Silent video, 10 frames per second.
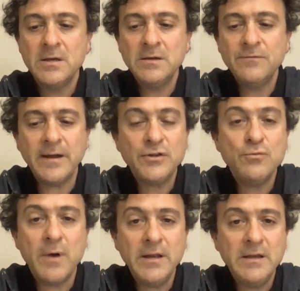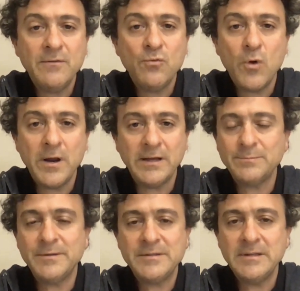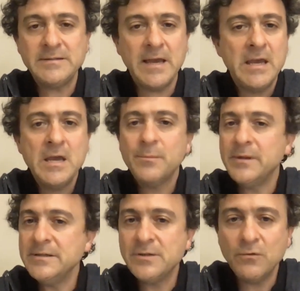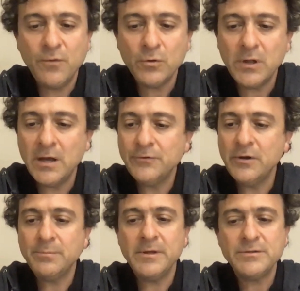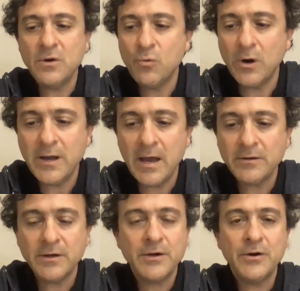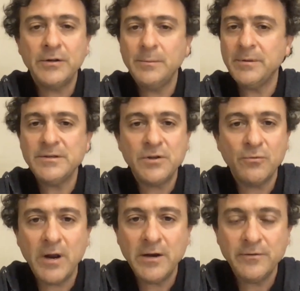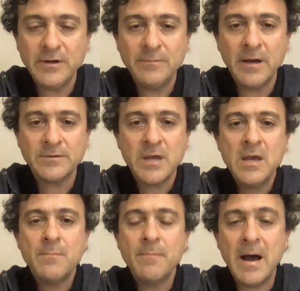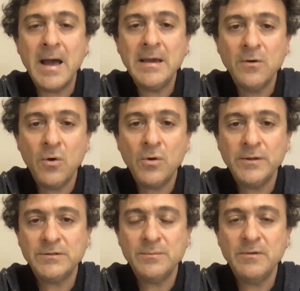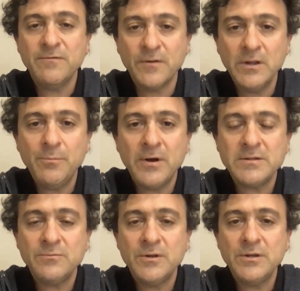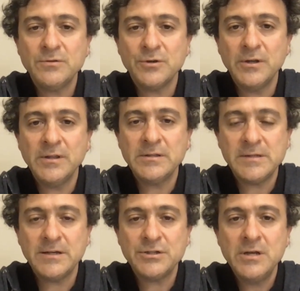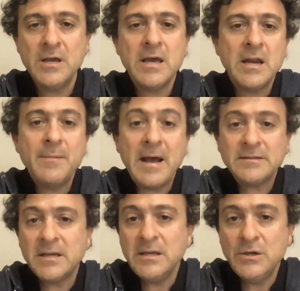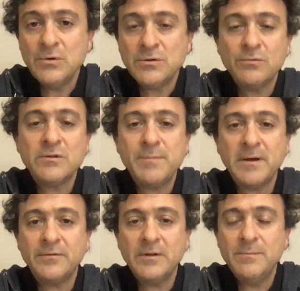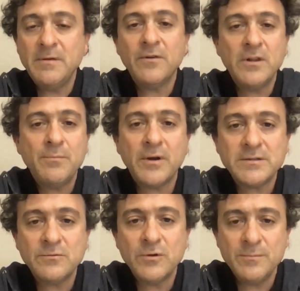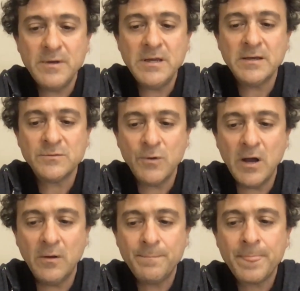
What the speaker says: In fact, you might even want to explicitly say, please don't fold laundry, please don't work out concurrently, please don't write other emails. My goal is to be fully present with you during this session, and I'm asking you to respectfully be fully present with me as well.